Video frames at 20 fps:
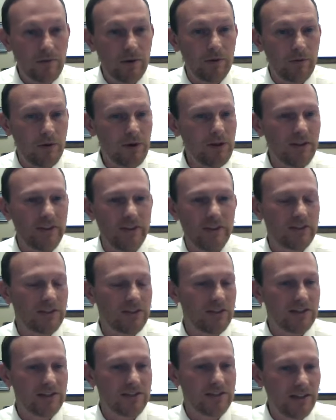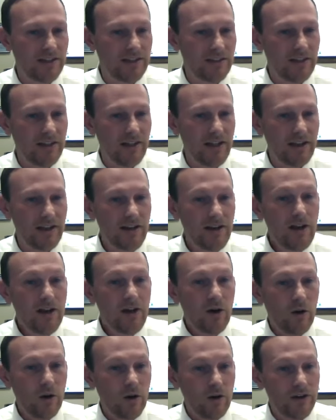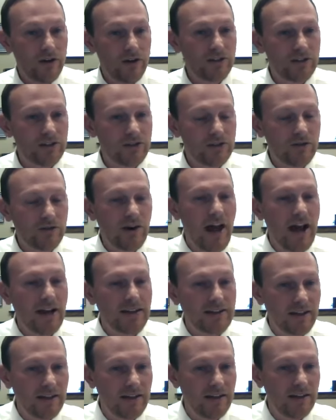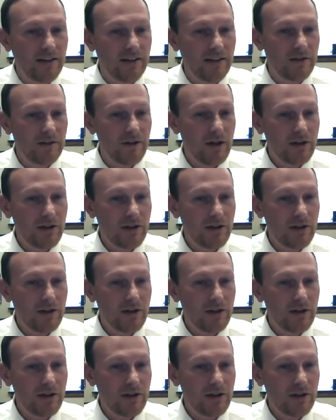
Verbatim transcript: but really they're just signaling or they're distracting